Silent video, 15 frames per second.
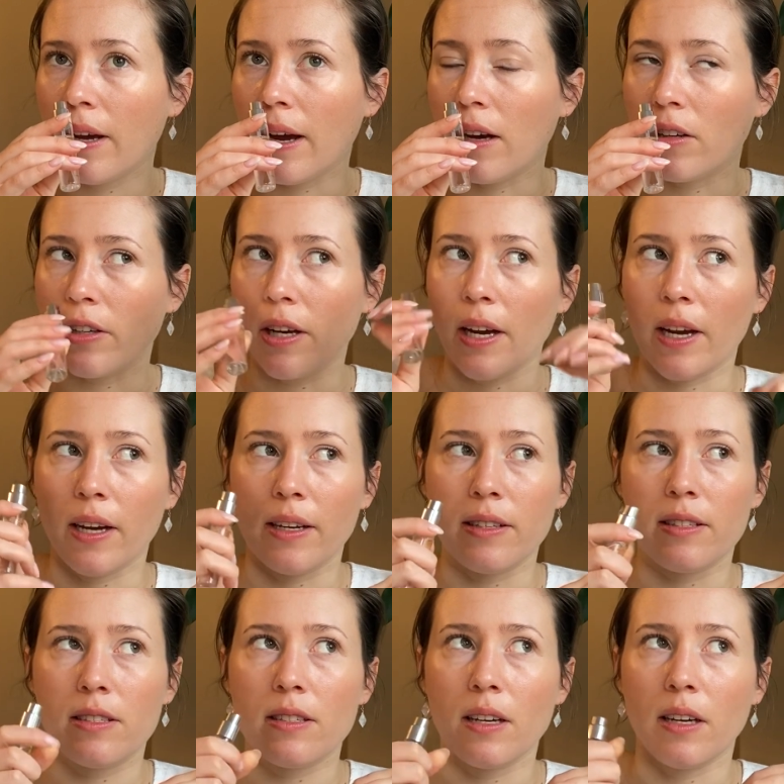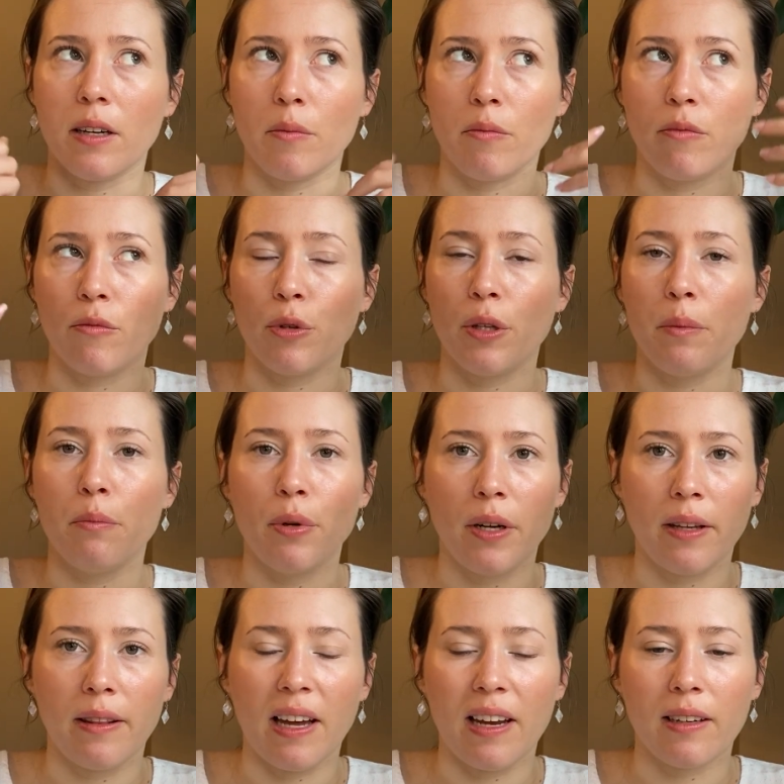Aldehydes really
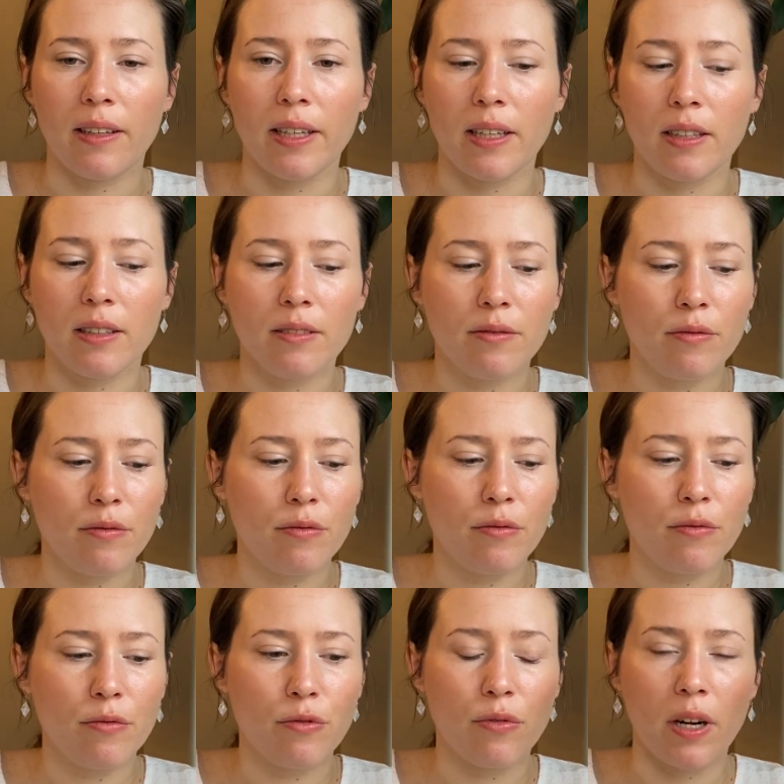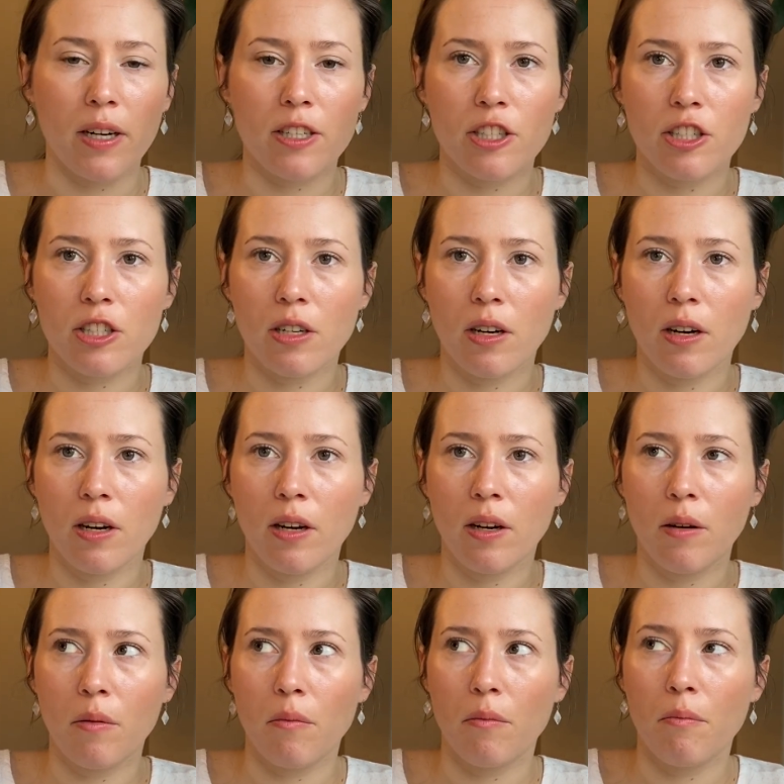bring that like fresh
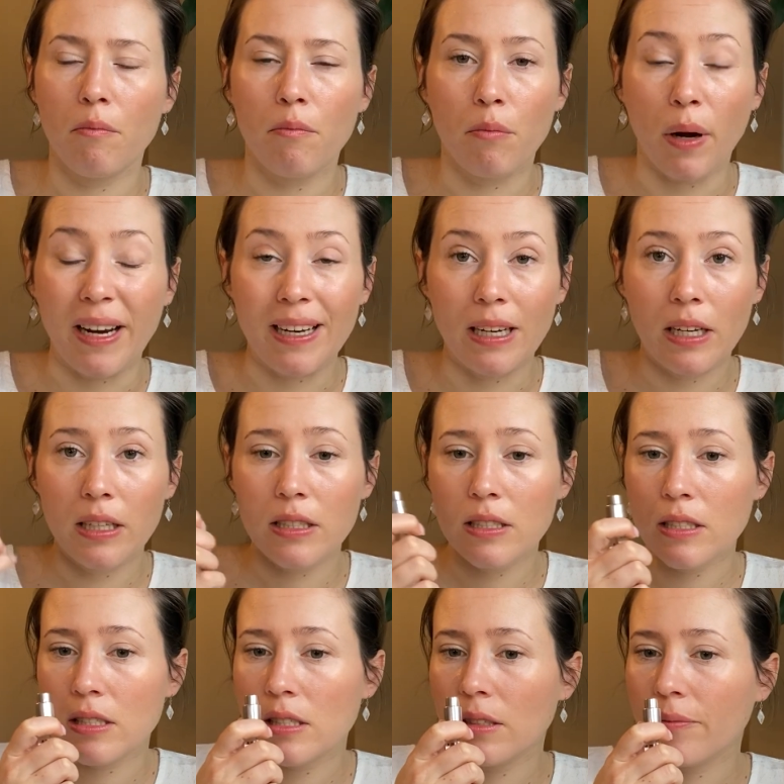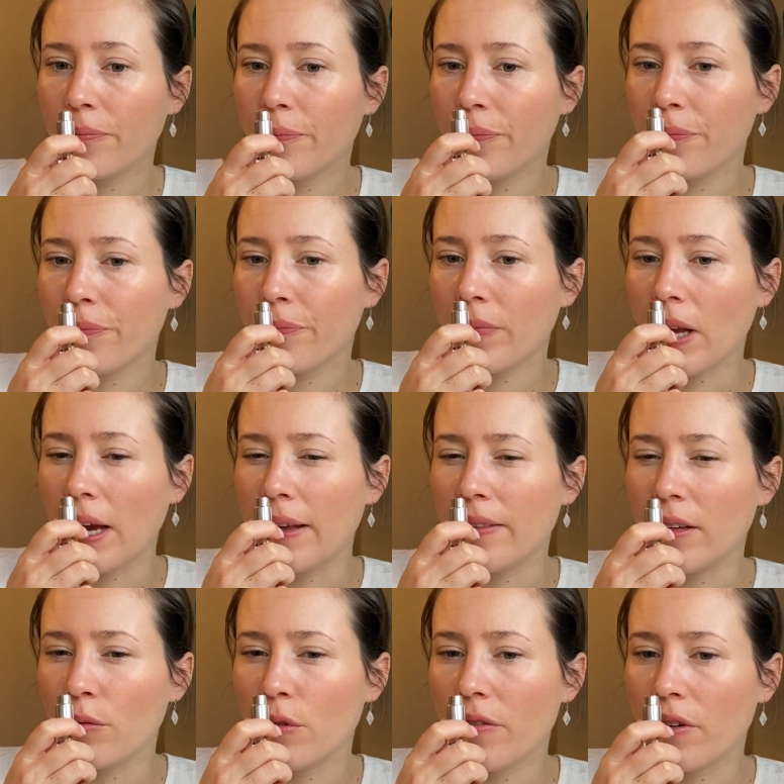brightness. And
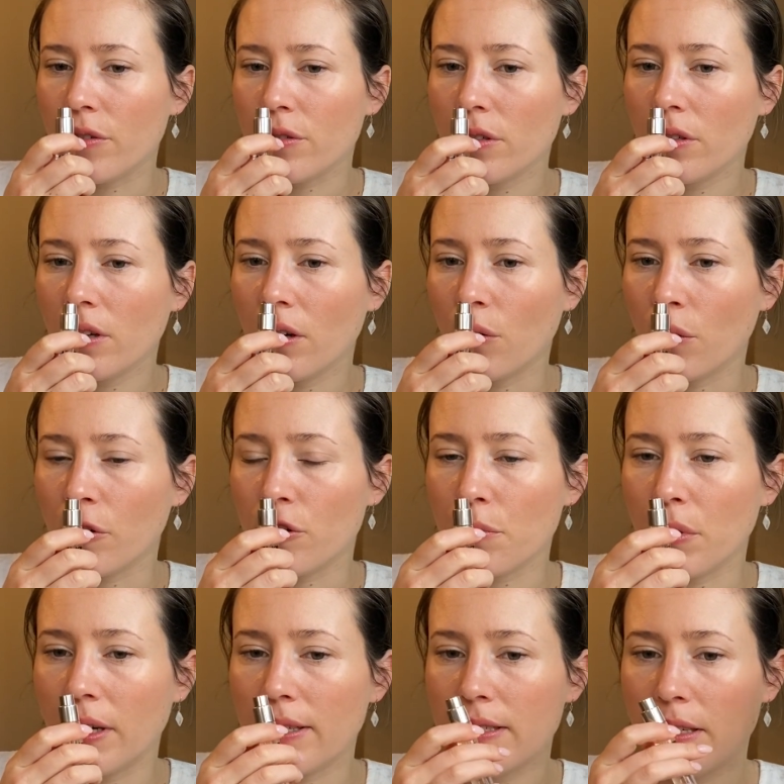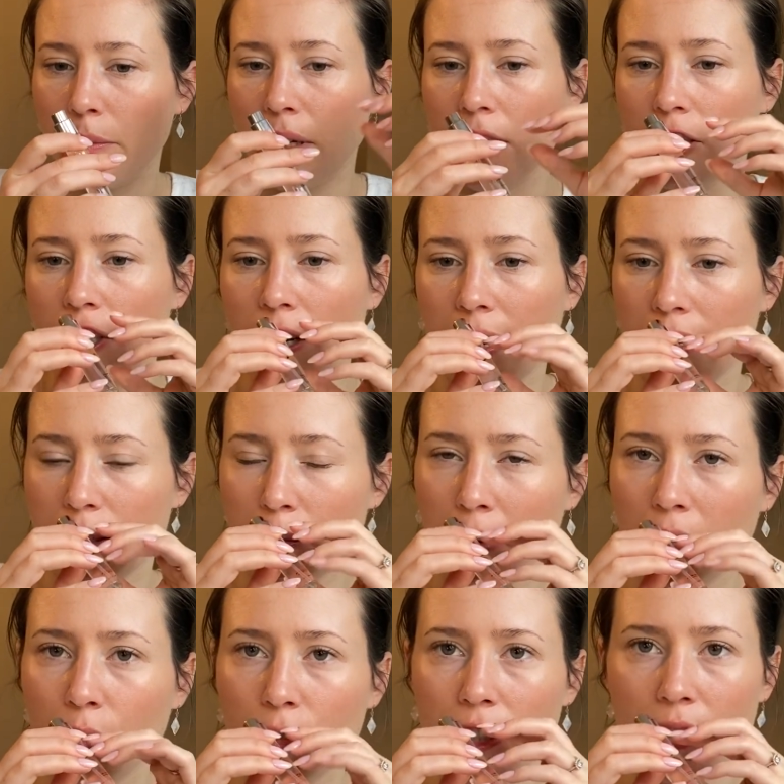then we've also got orange blossom and
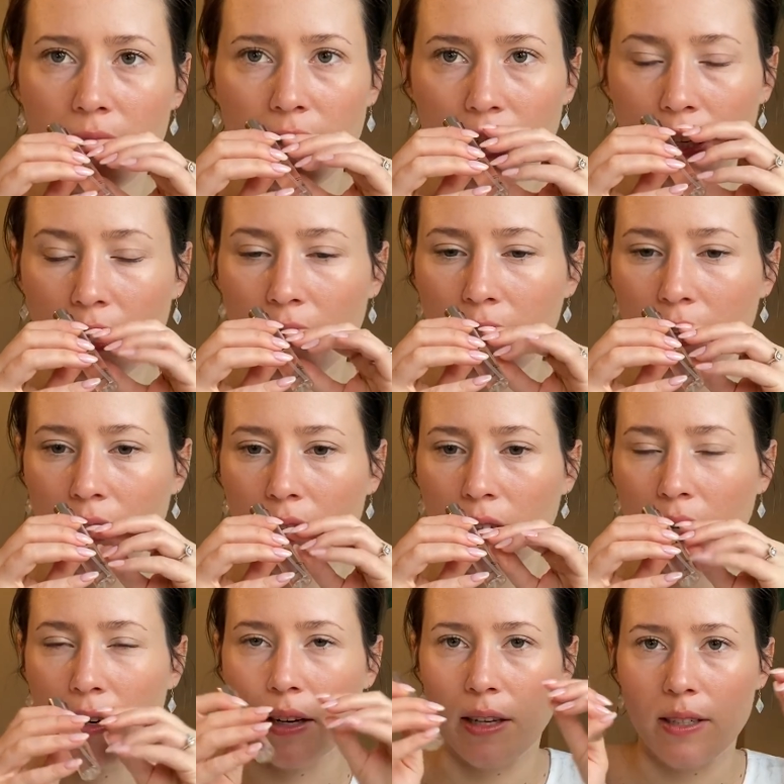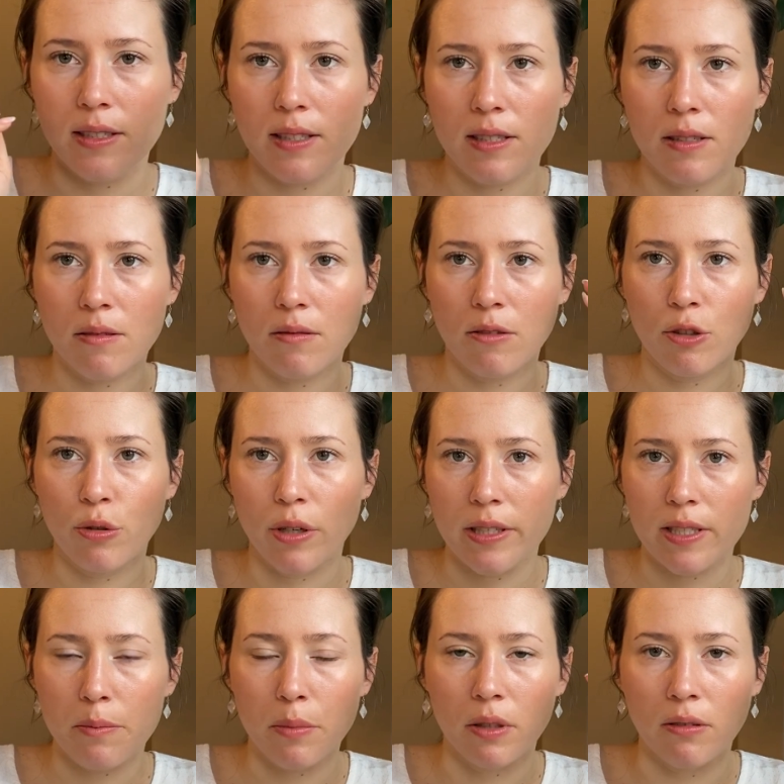jasmine, which I think give it a nice
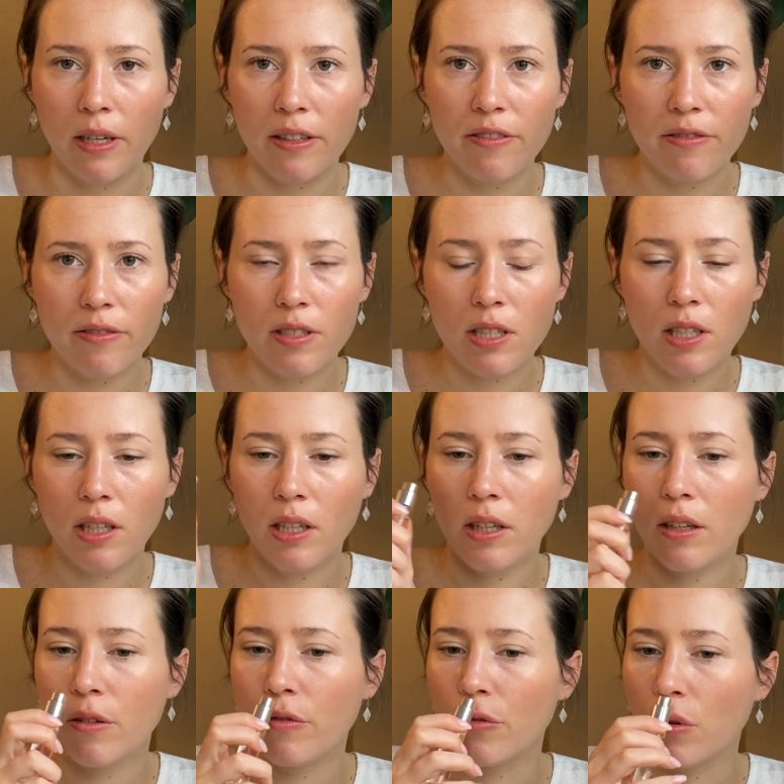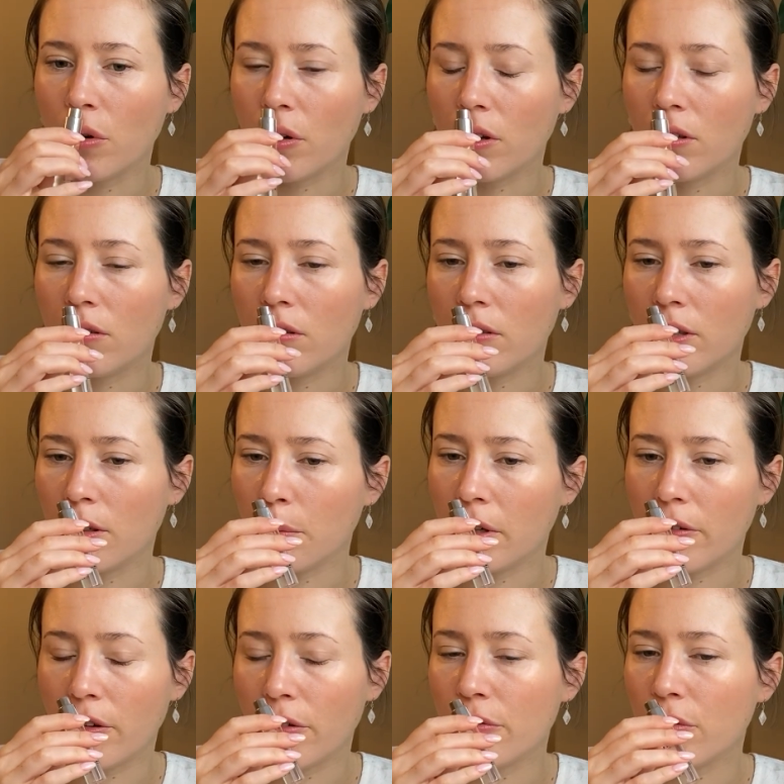crisp lift, floral, a little bit of
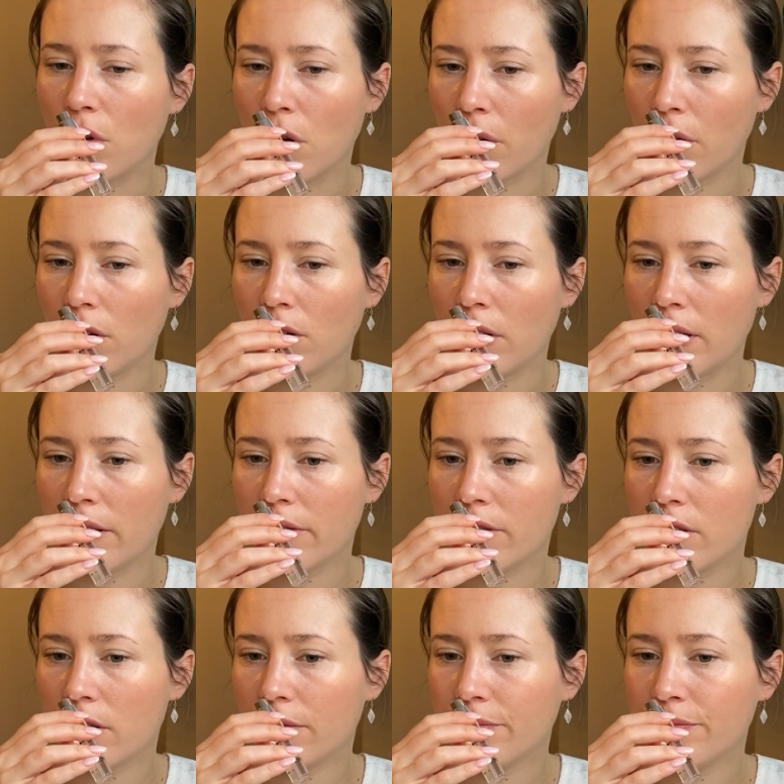a floral lift.